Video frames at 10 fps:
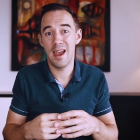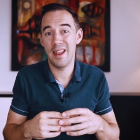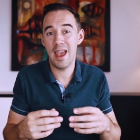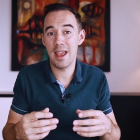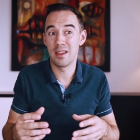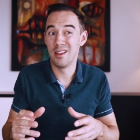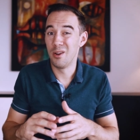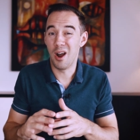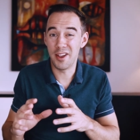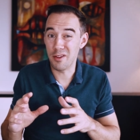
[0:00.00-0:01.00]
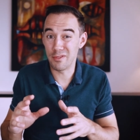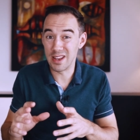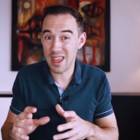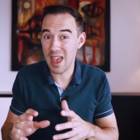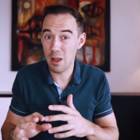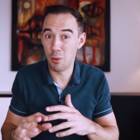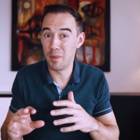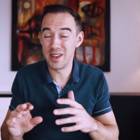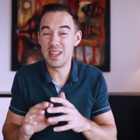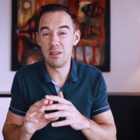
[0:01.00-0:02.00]
And hey, I don't really care what
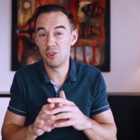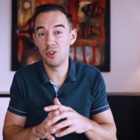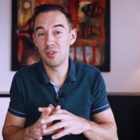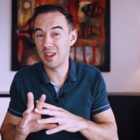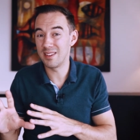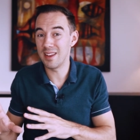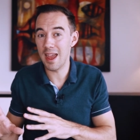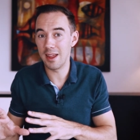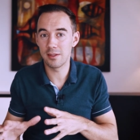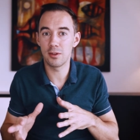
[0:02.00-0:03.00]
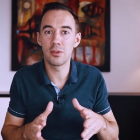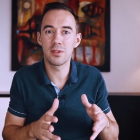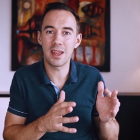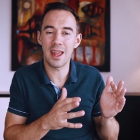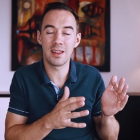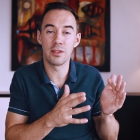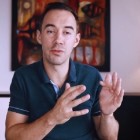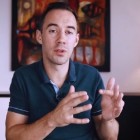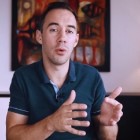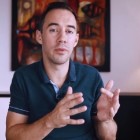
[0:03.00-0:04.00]
my team do day to day, so long as they're getting the
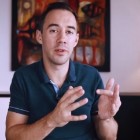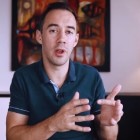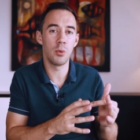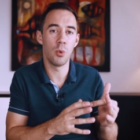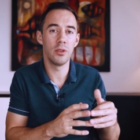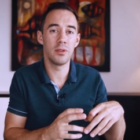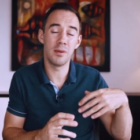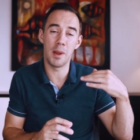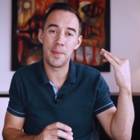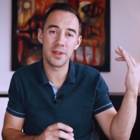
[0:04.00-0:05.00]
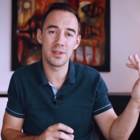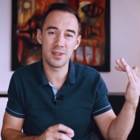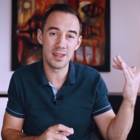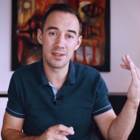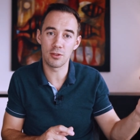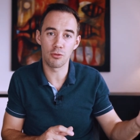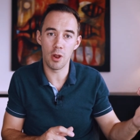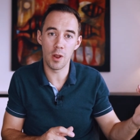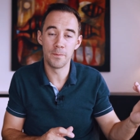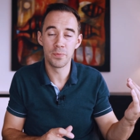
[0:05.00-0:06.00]
results that I want, that my business needs to
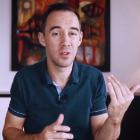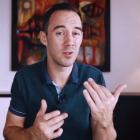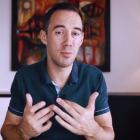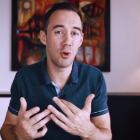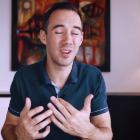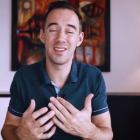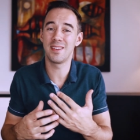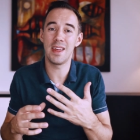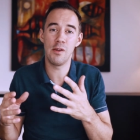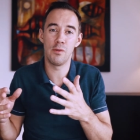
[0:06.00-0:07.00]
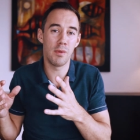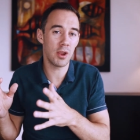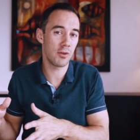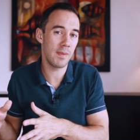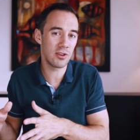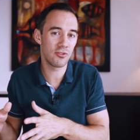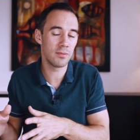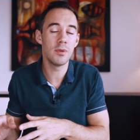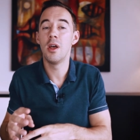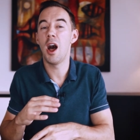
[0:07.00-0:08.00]
grow. So I'm not going to sit here and micromanage them.